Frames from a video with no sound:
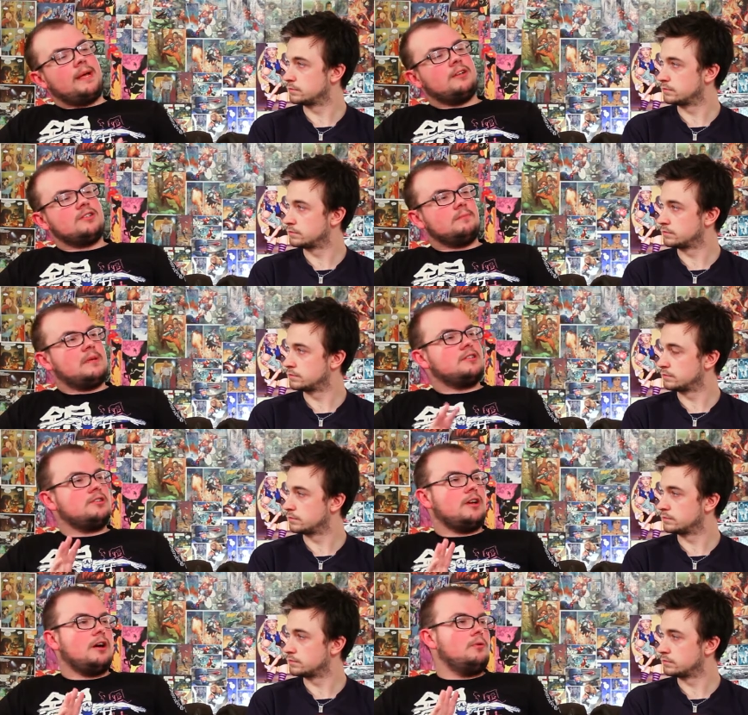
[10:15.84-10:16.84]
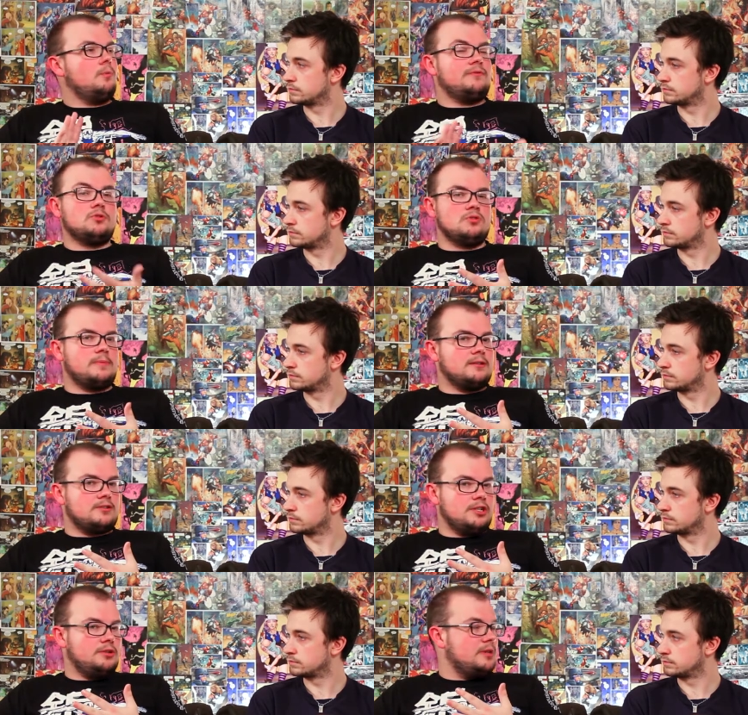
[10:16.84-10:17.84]
Speaker 1: hits, some miss. You know, we've talked about
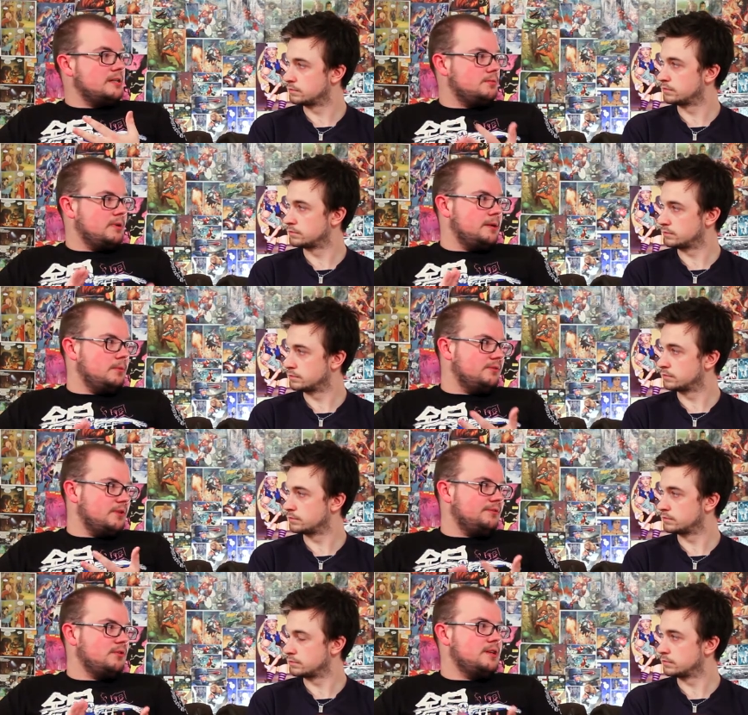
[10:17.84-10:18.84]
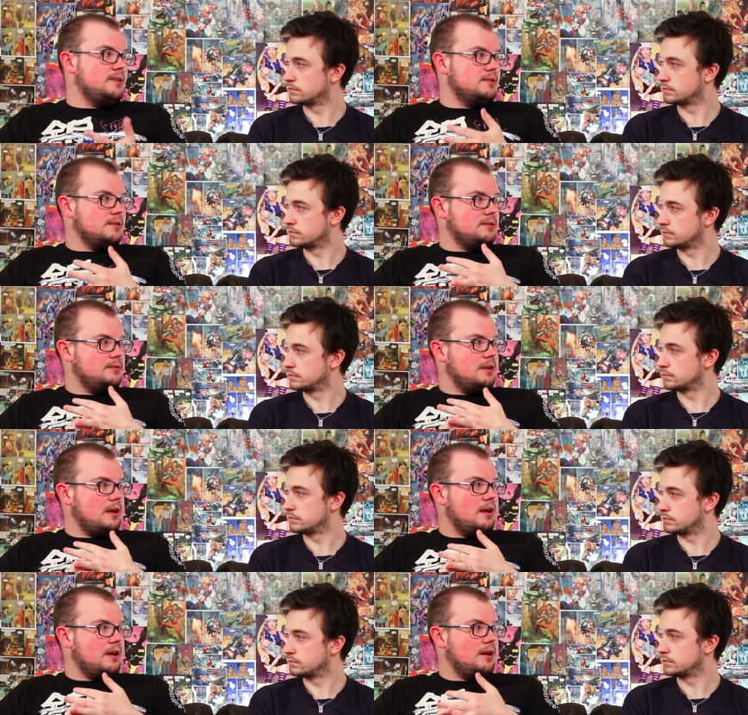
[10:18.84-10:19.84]
two this week with Larfleeze and
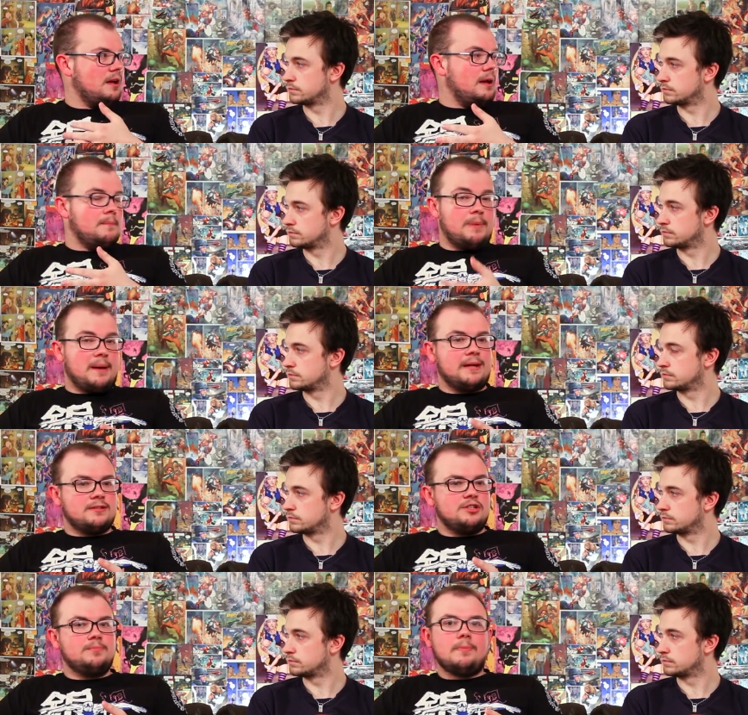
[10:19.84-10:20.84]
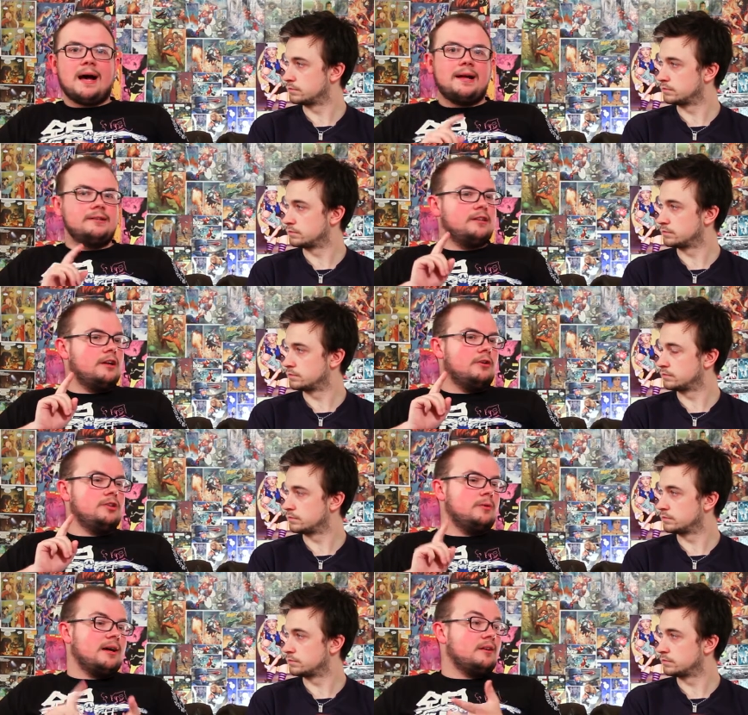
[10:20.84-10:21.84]
uh, Batman Superman. You know,
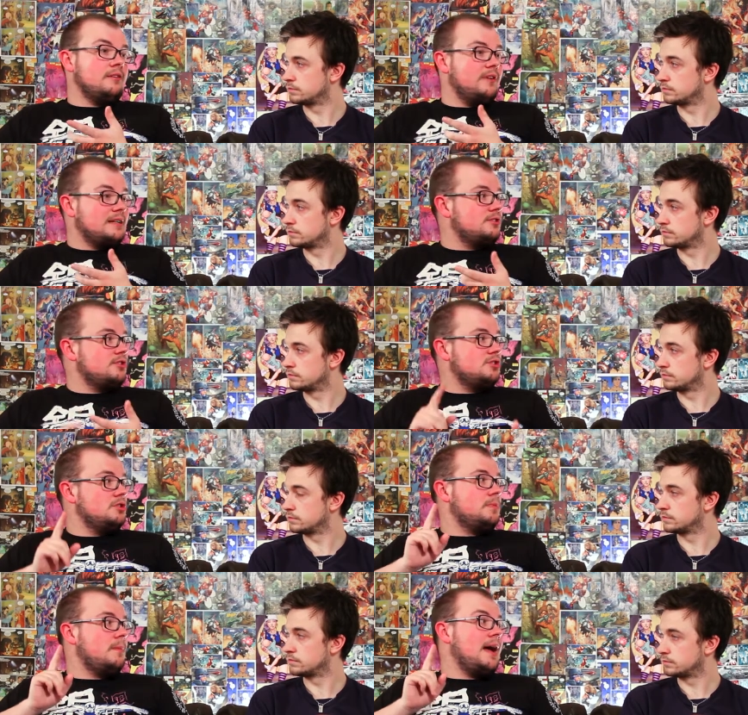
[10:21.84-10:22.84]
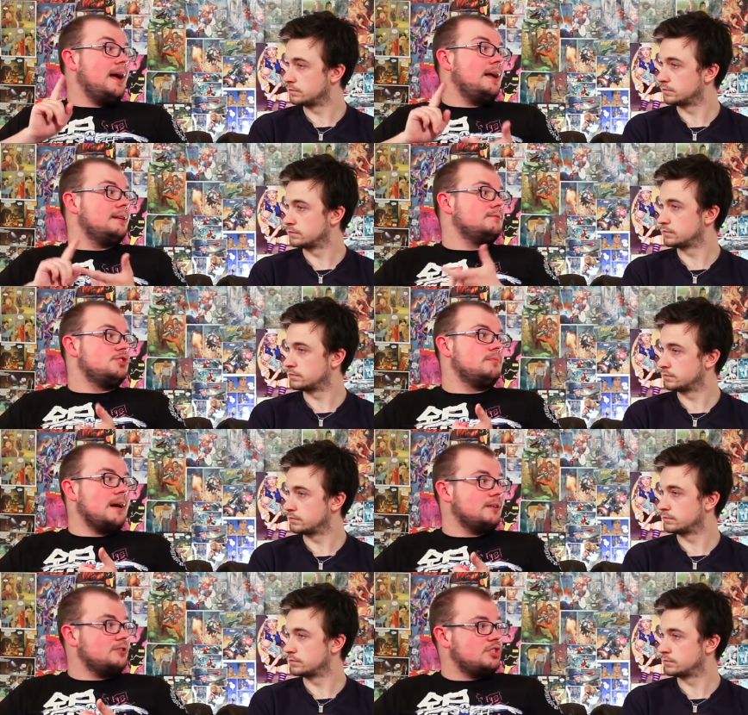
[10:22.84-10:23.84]
you had Adventure Superman,
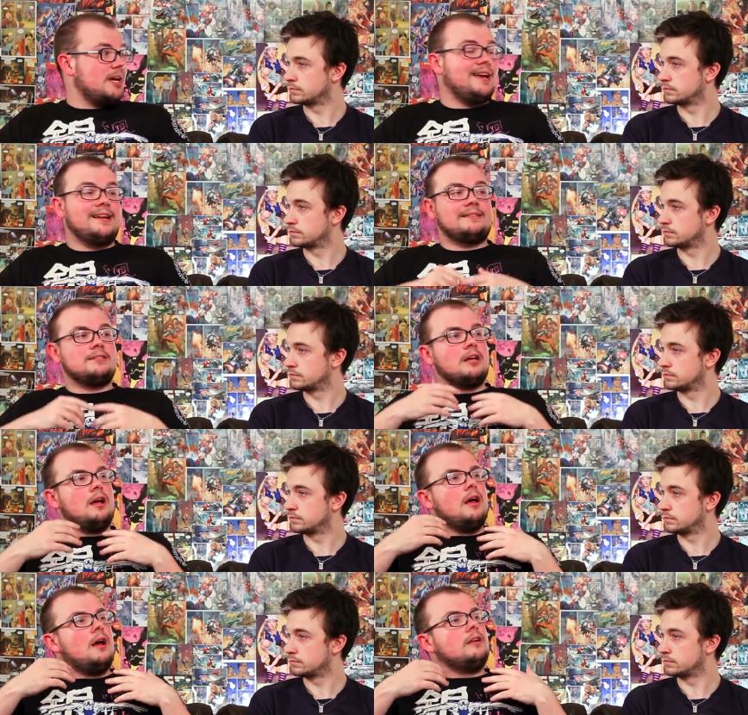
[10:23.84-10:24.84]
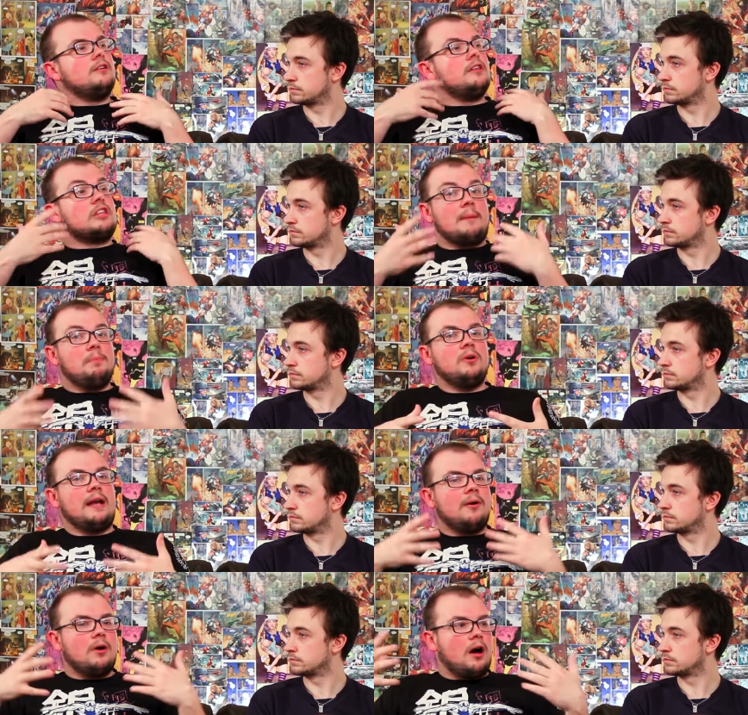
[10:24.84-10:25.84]
Superman Unchained. They're putting
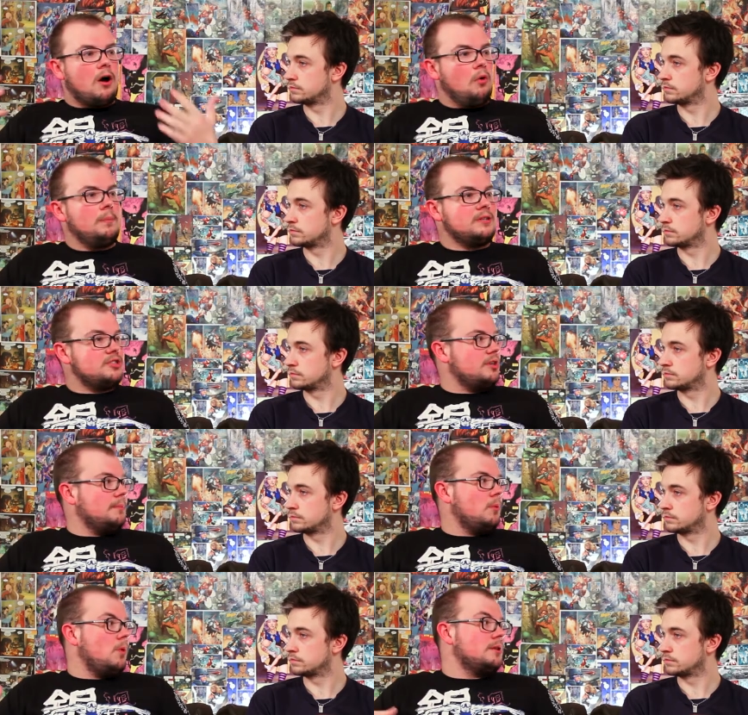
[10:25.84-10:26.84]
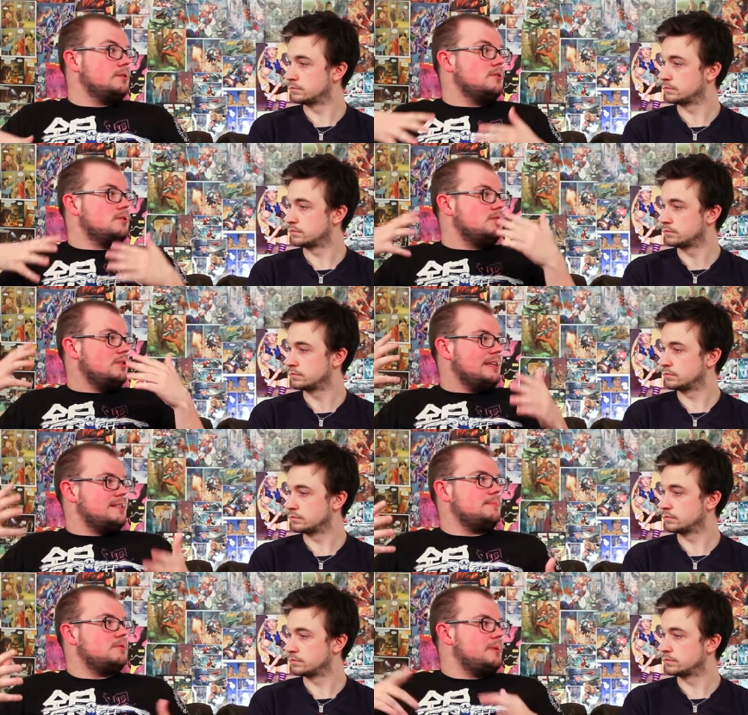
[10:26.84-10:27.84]
out a whole bunch of number ones. They
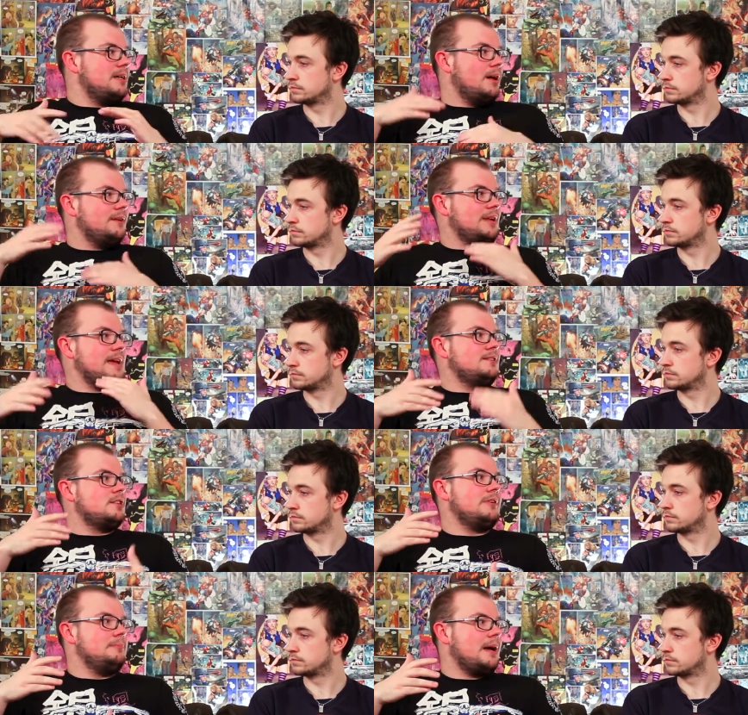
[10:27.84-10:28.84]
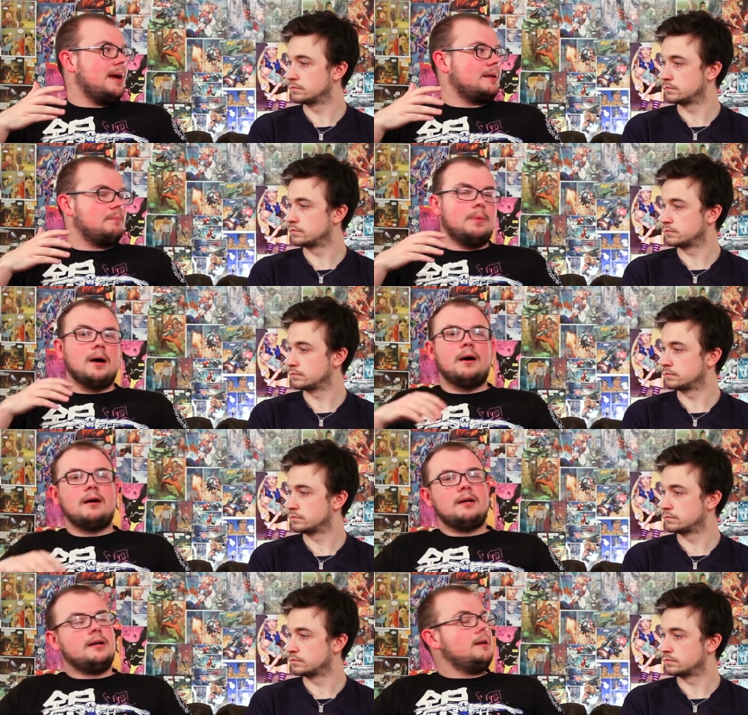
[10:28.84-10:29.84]
seem to be kind of getting something back,
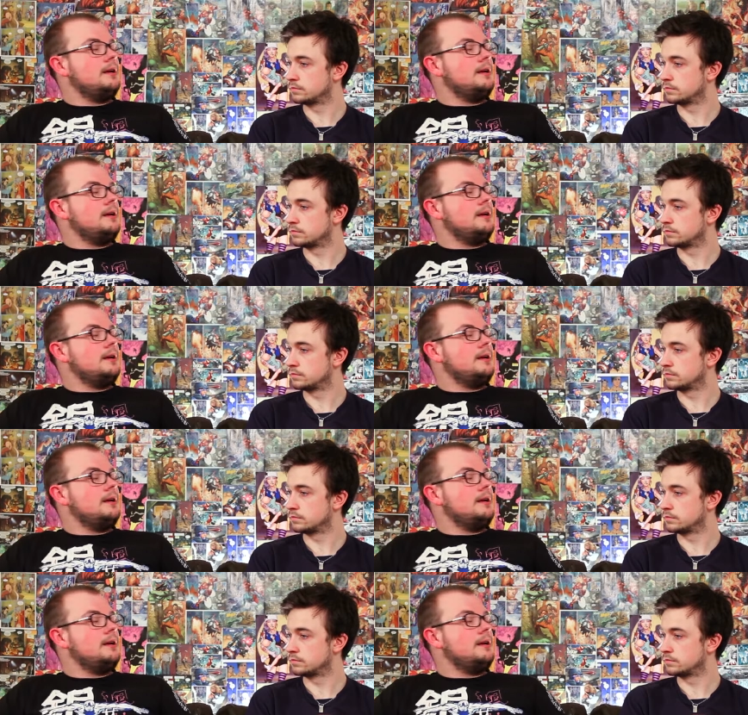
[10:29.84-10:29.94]
but